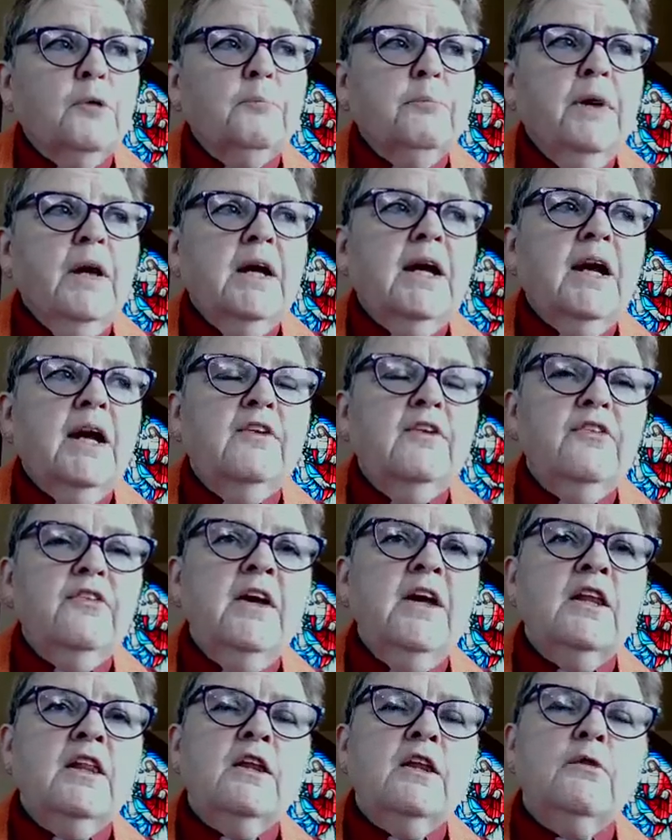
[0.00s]
But I
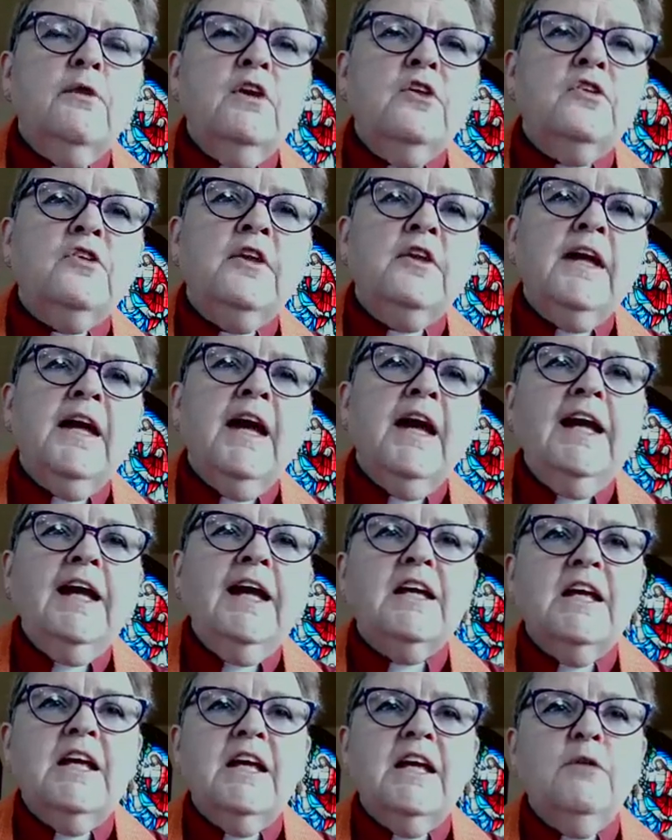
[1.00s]
think the reason they
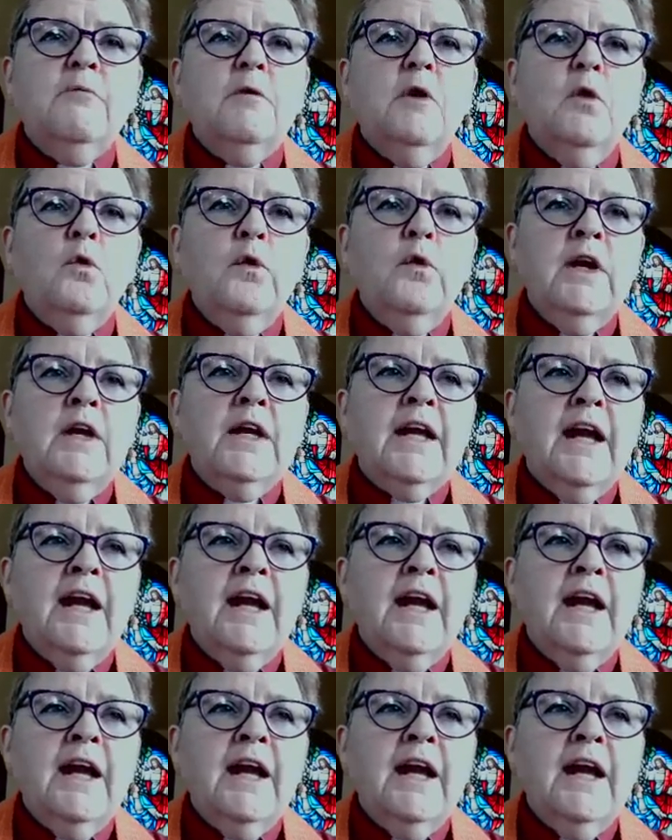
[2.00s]
had to keep going